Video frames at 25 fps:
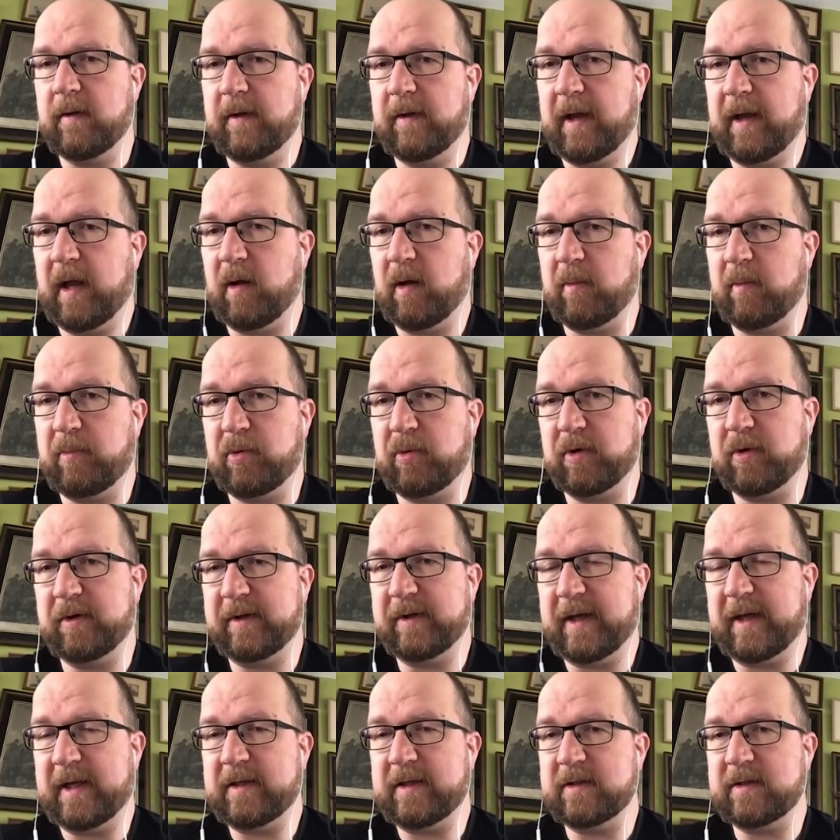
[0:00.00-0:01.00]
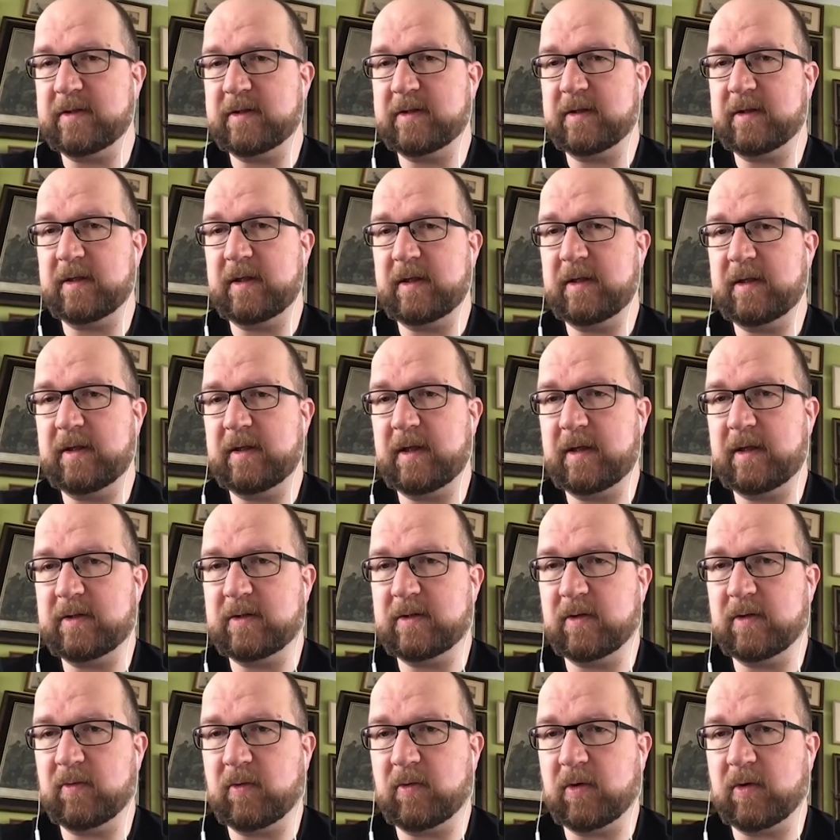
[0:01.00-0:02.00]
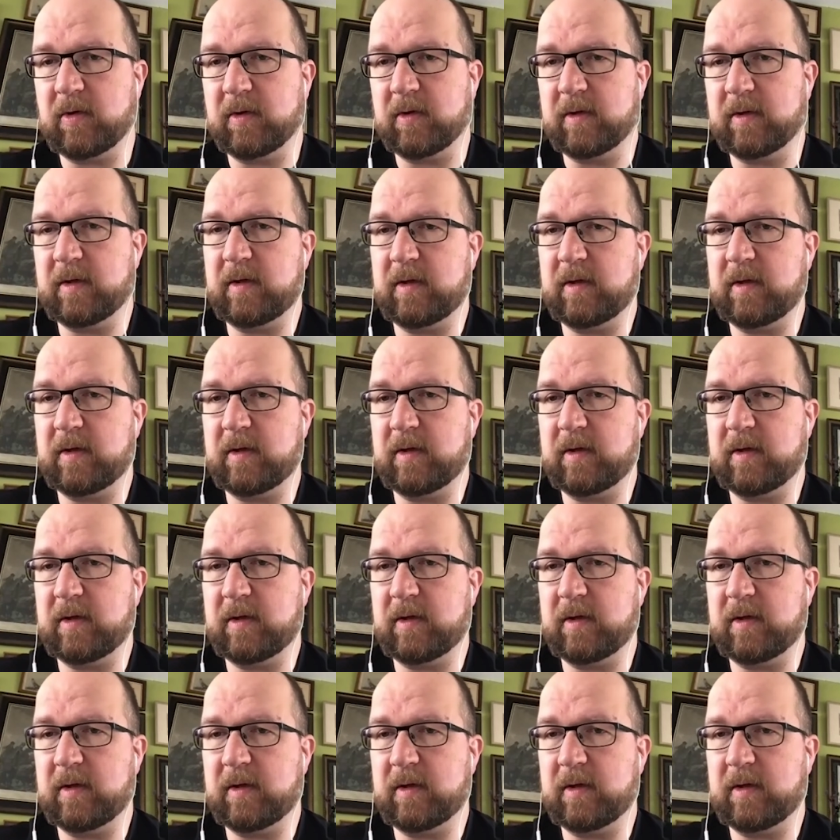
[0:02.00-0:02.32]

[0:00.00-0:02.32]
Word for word: how important that is in the ancient world.